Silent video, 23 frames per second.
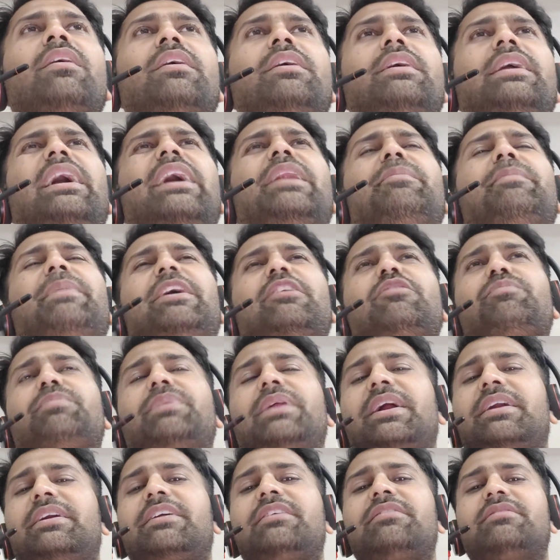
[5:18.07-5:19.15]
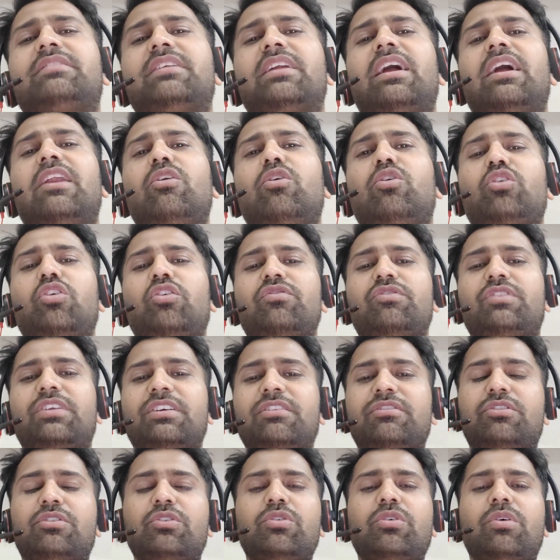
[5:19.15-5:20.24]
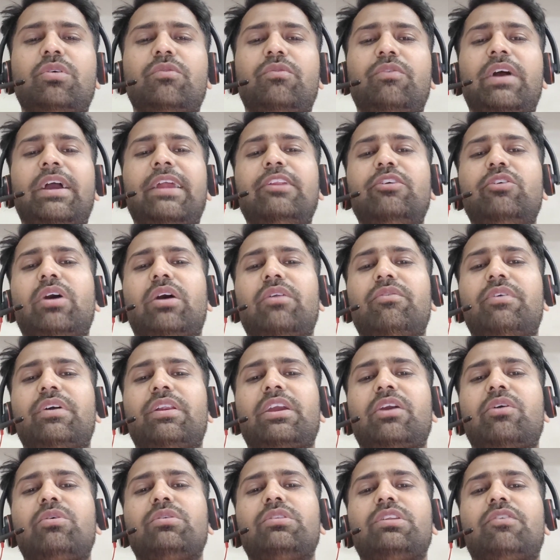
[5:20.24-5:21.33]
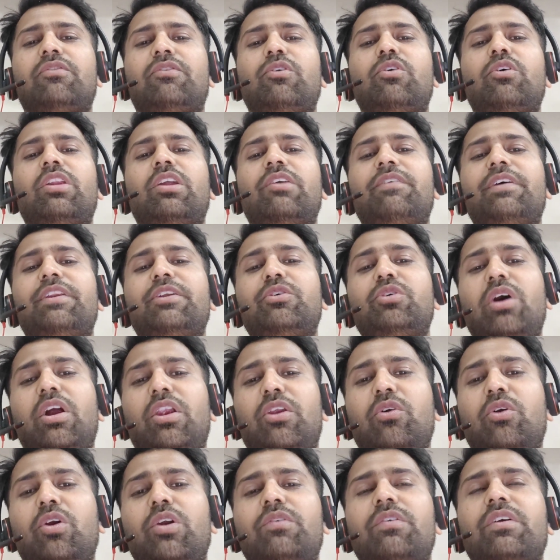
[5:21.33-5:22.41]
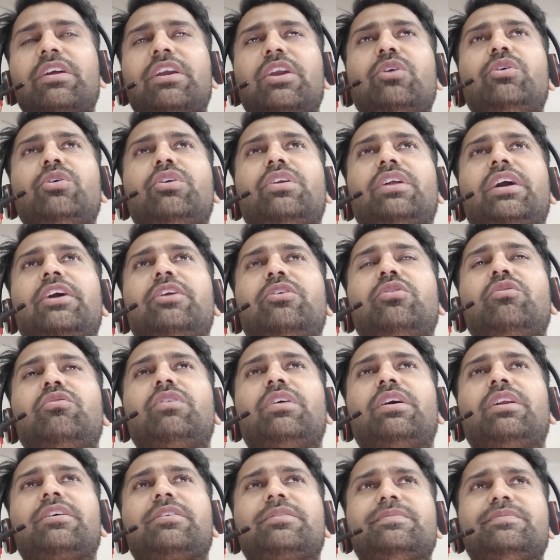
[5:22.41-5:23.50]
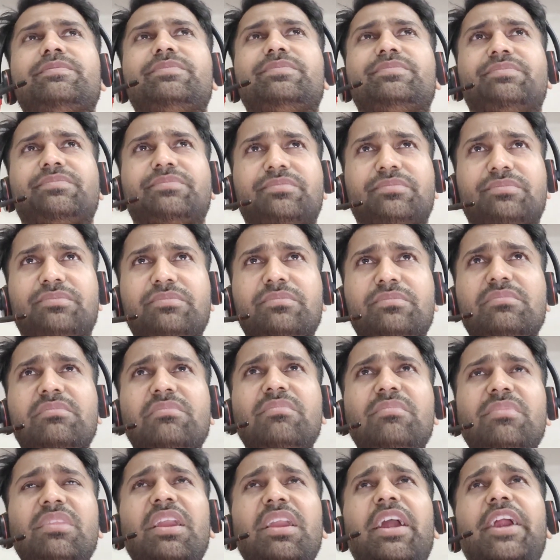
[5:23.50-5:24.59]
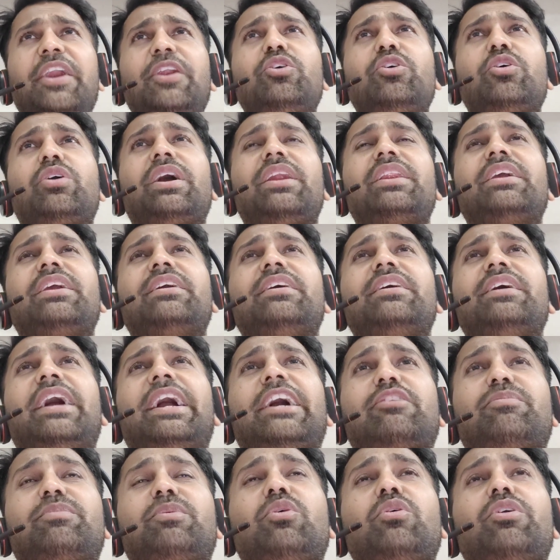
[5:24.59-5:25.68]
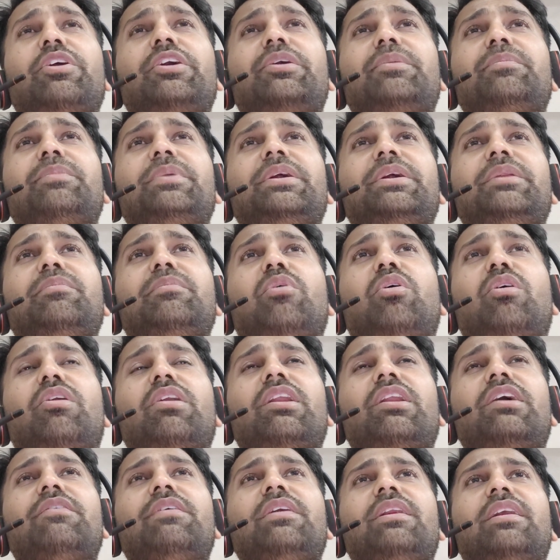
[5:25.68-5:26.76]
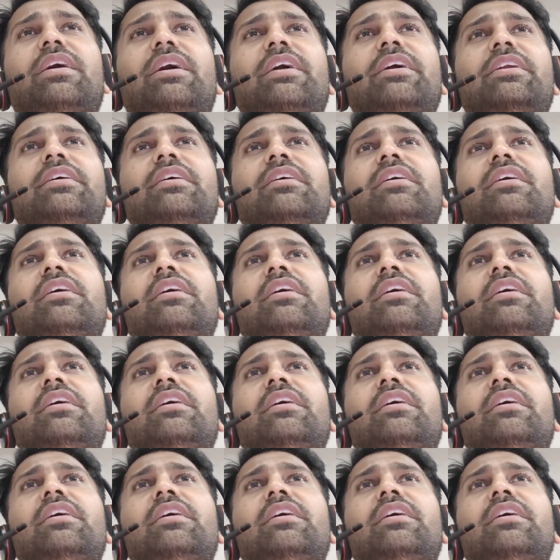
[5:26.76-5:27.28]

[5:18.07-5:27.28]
yeah, in best practice there are a lot of things, you while you are working on the floor, even you are not working, you try to work and you can explore it in more level, right?